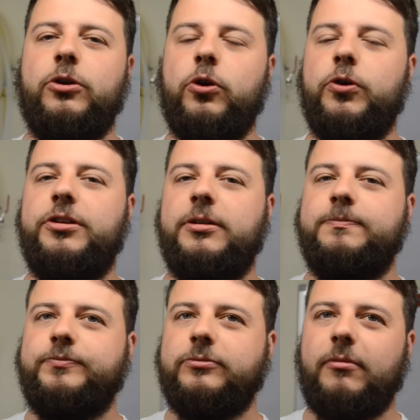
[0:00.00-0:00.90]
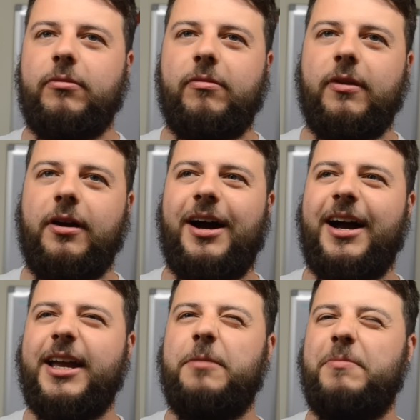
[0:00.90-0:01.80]
good
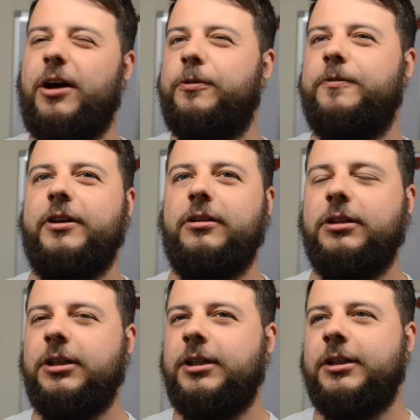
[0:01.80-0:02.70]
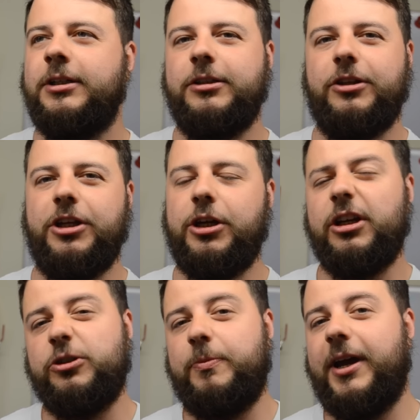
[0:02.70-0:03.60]
high-end mouthfeel that you'd
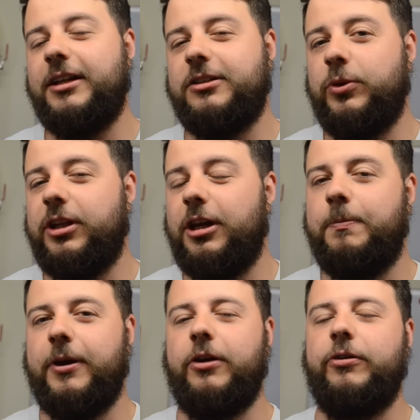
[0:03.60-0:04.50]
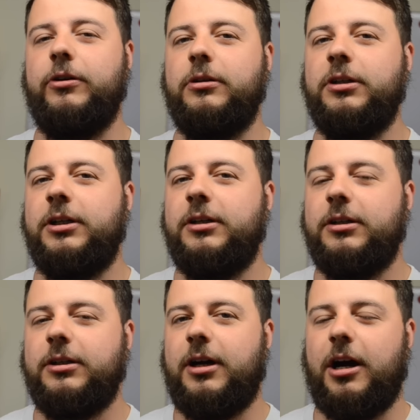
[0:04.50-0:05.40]
expect with an Imperial
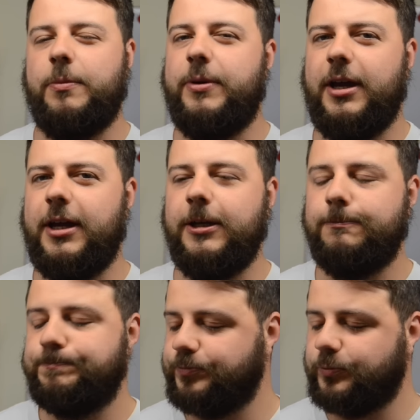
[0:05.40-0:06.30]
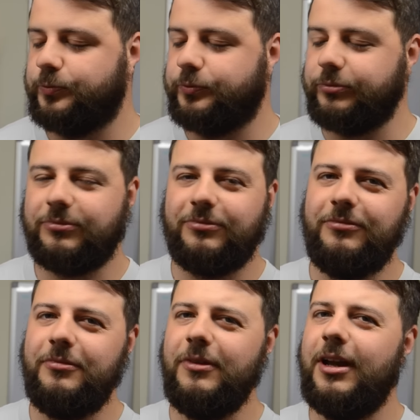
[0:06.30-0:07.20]
IPA.
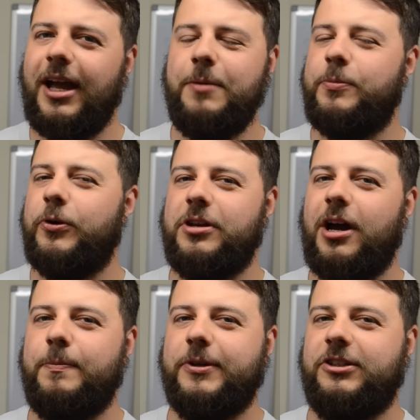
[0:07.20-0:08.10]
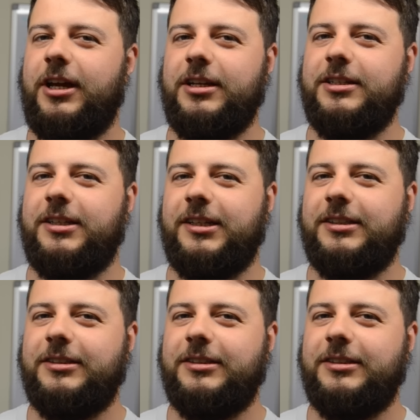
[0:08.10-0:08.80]
8.9%,